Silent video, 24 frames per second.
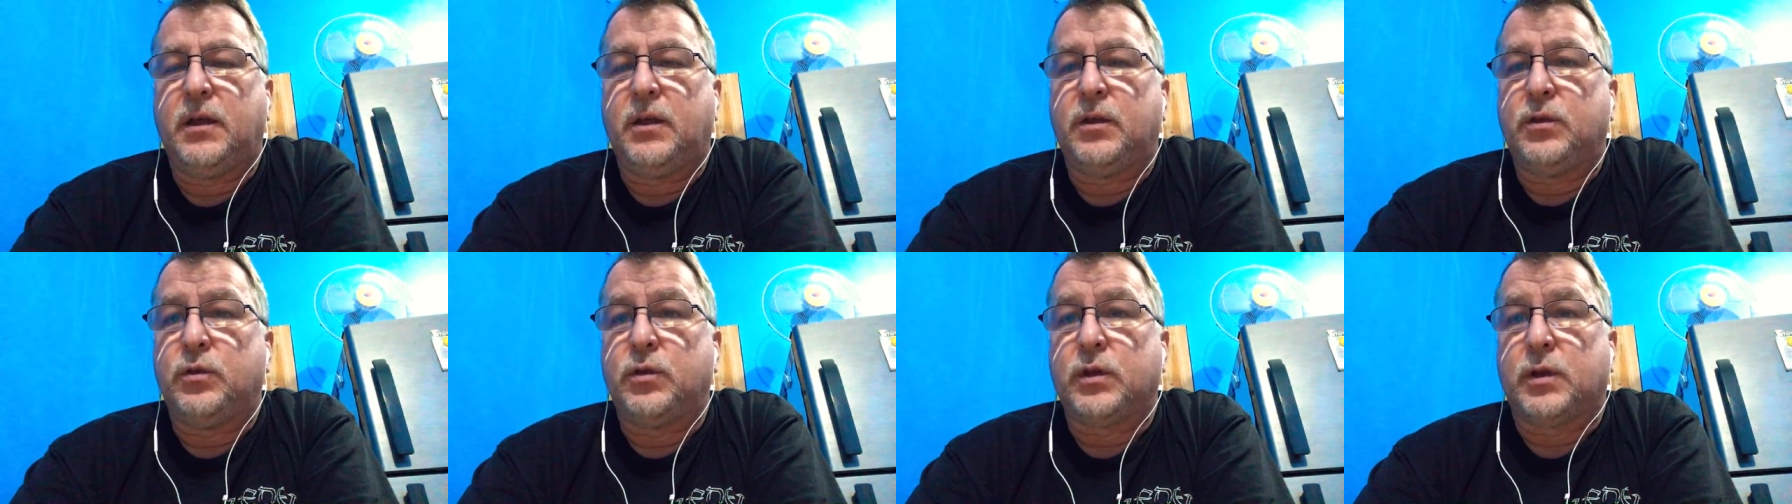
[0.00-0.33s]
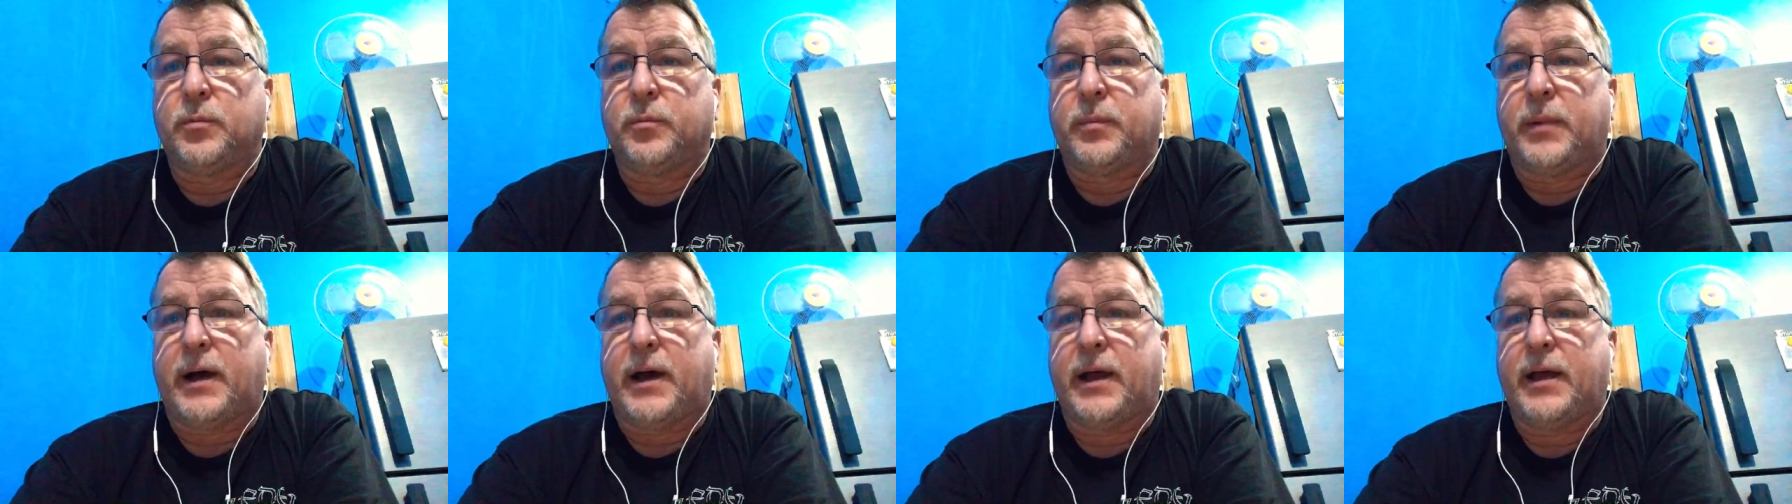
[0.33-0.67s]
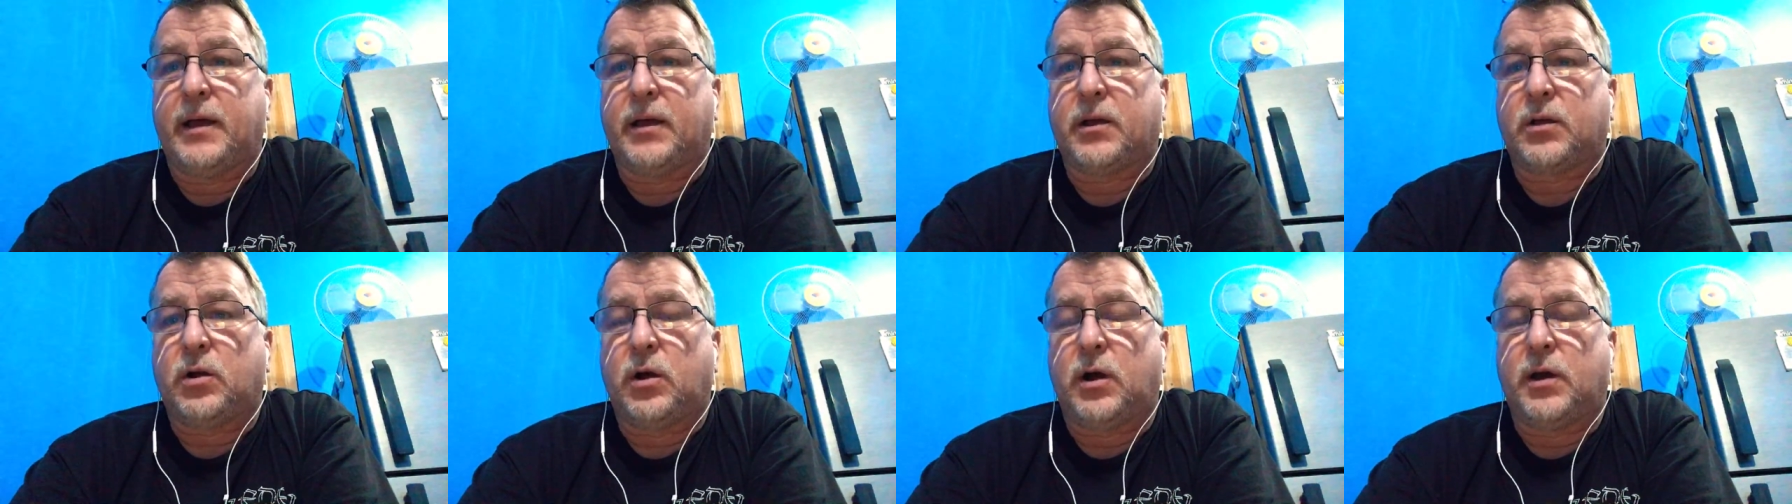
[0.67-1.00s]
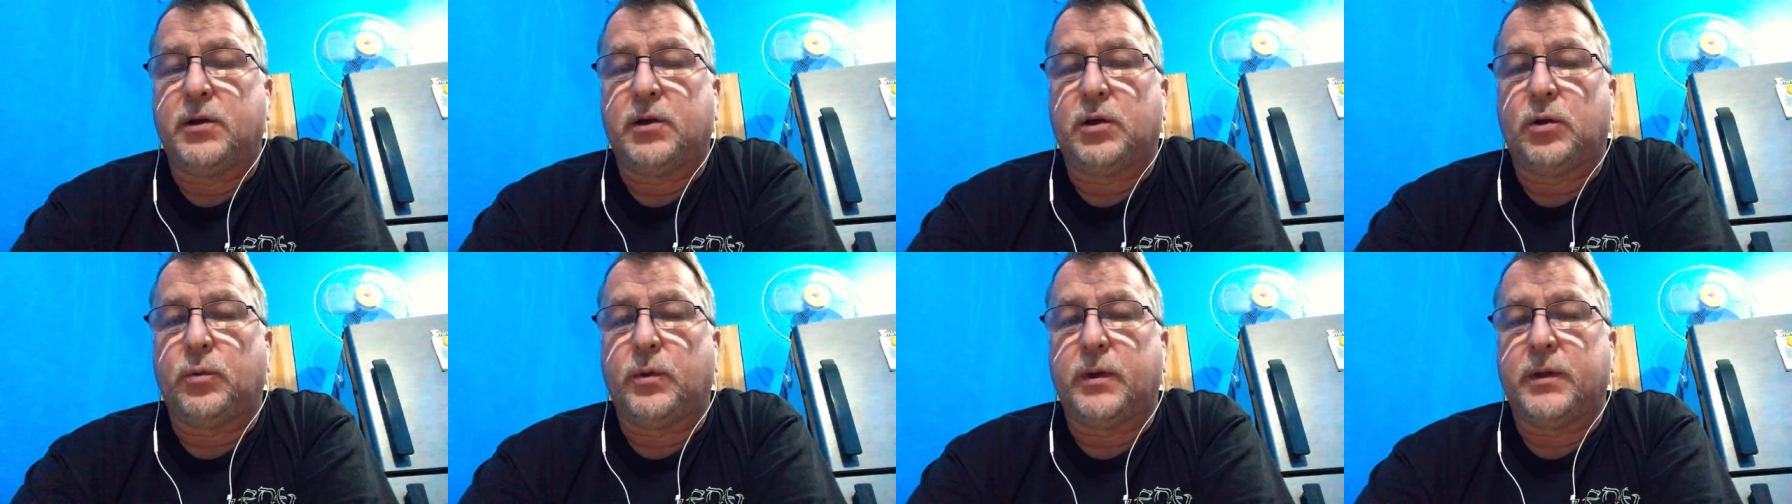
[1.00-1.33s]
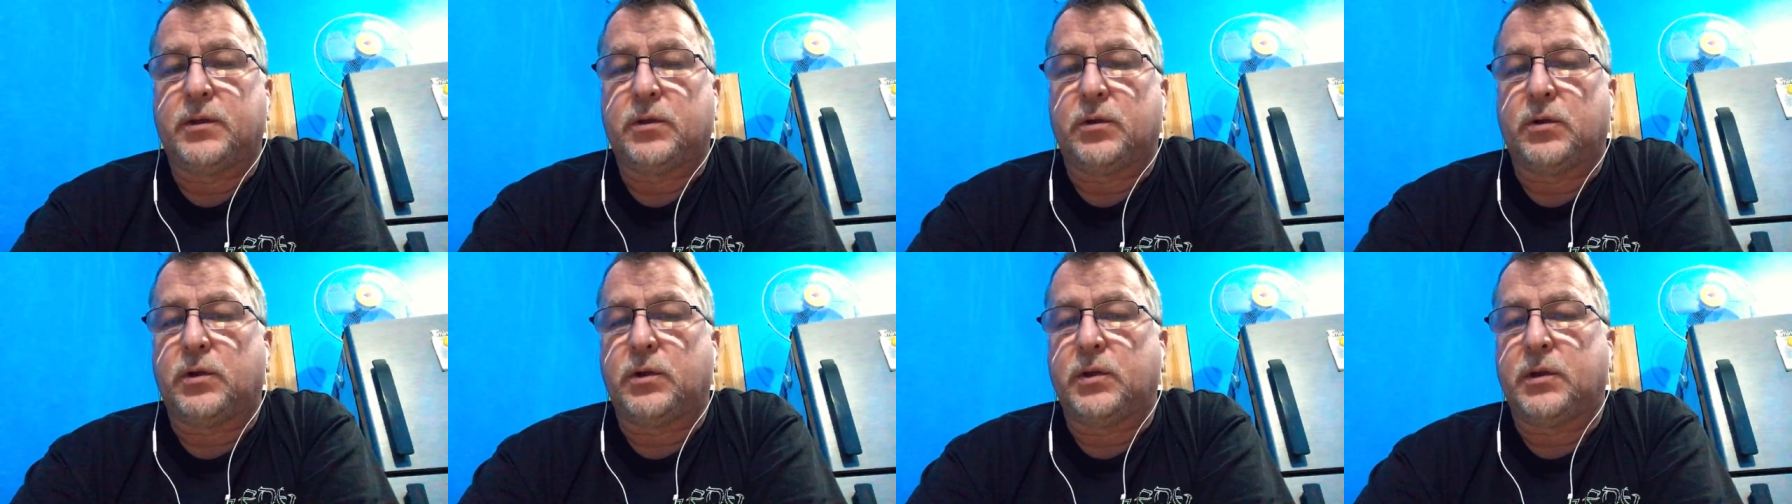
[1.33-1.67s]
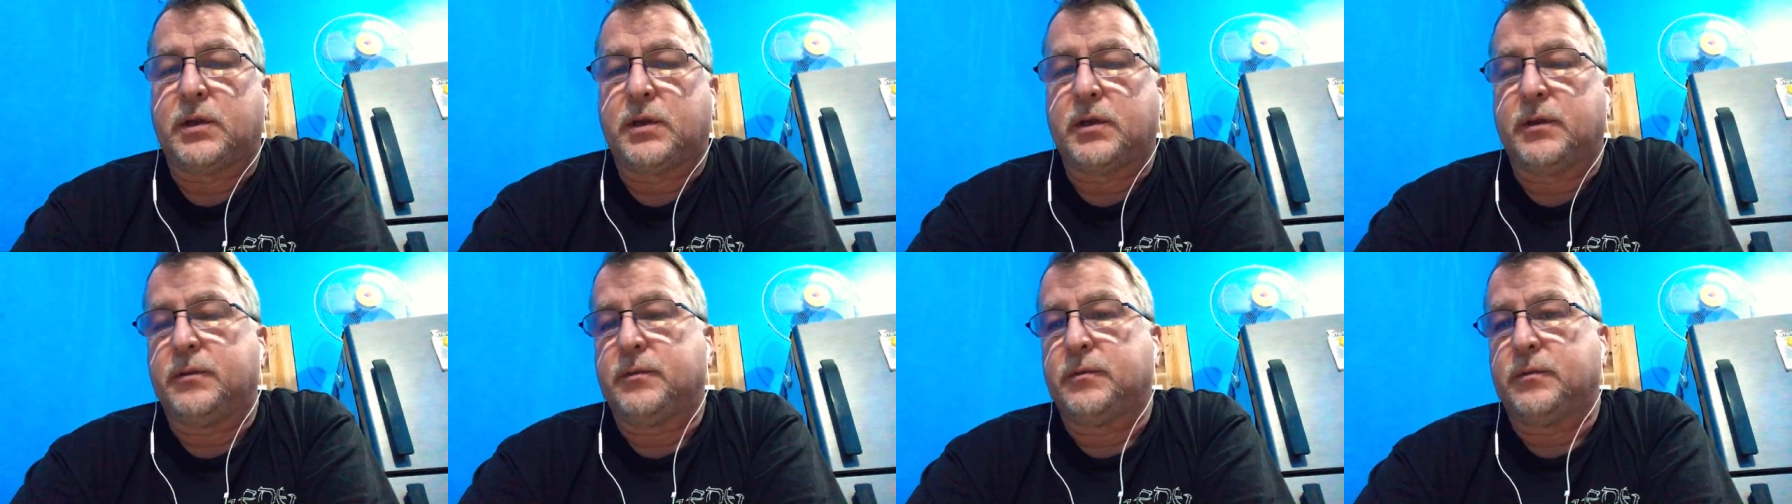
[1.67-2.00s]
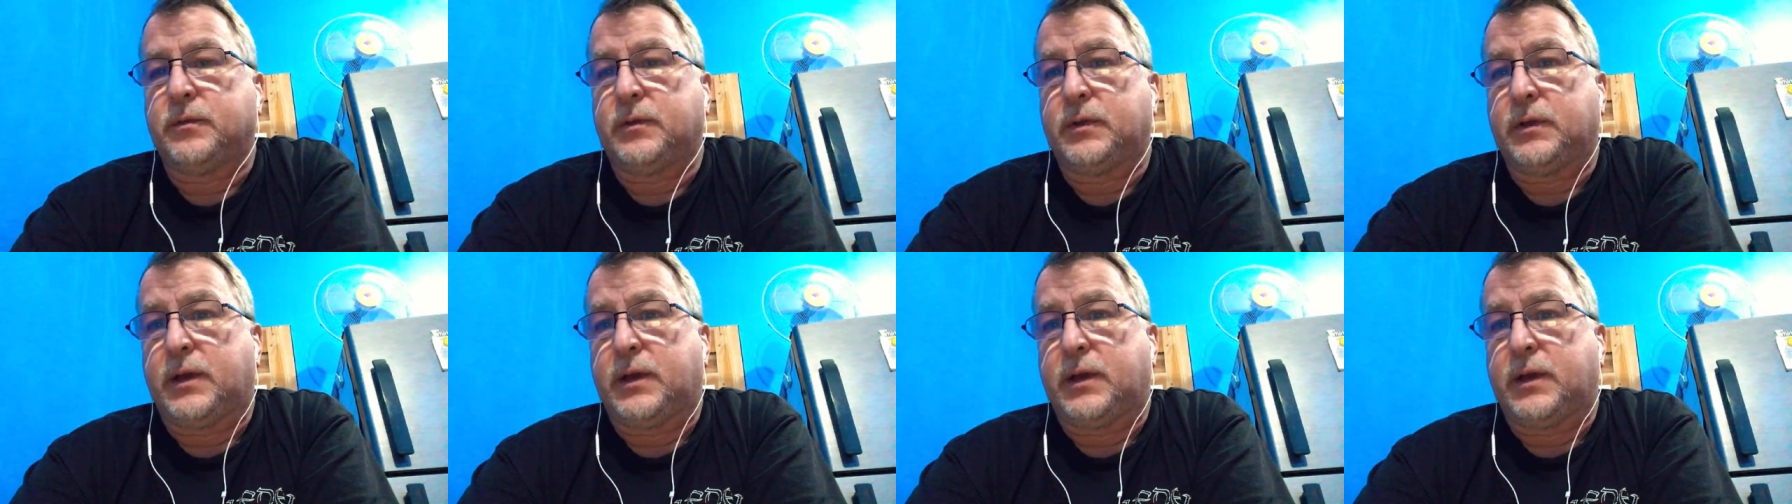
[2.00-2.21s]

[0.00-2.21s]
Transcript: you can buy a condo with, or you can